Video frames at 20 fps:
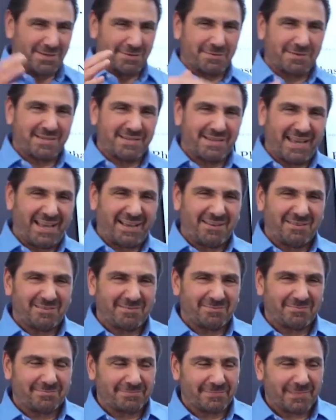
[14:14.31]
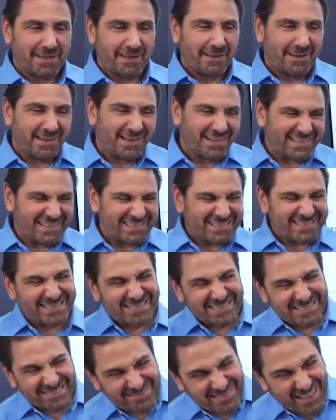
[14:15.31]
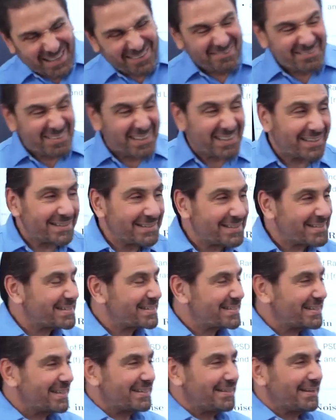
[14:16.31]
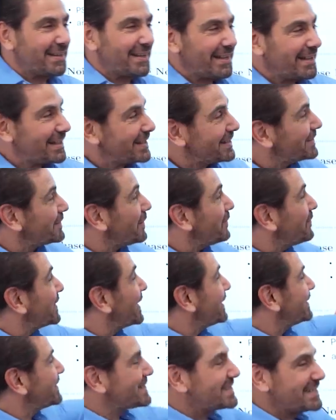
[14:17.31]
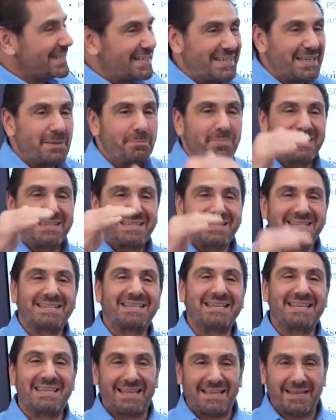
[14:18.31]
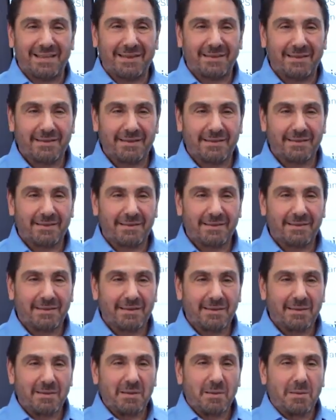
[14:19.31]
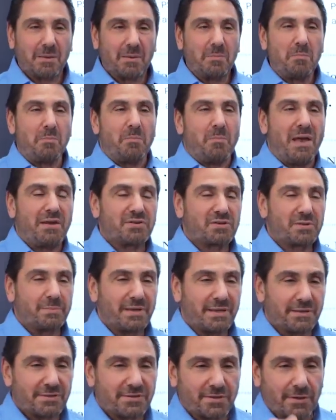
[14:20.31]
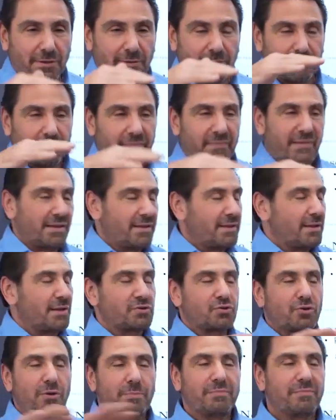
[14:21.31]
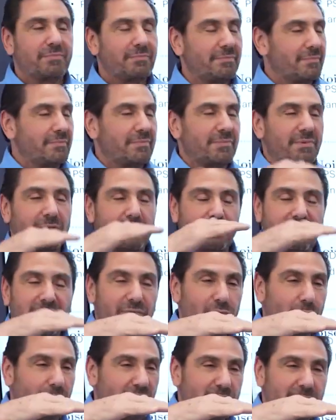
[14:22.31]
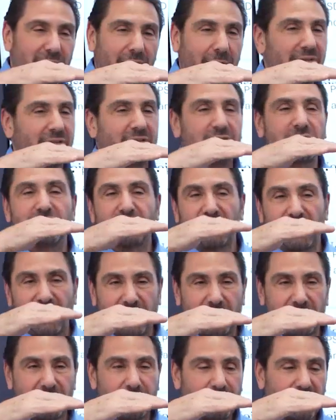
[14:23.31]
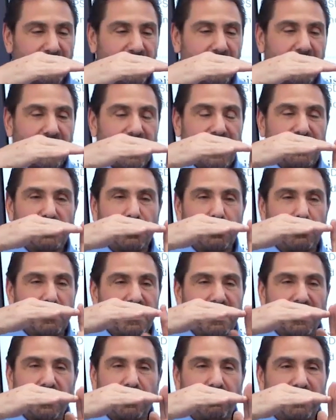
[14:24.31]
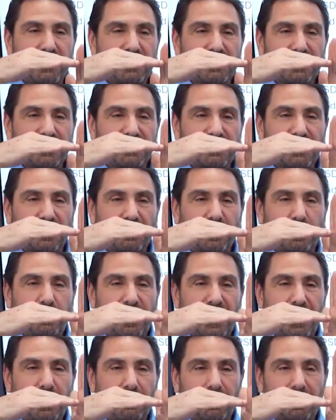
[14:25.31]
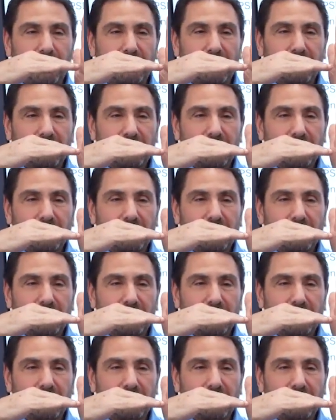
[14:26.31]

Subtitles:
goes down. Not really. Don't forget, this is a dBc measurement. So assume you have noise power, it doesn't change. As you increase your signal power,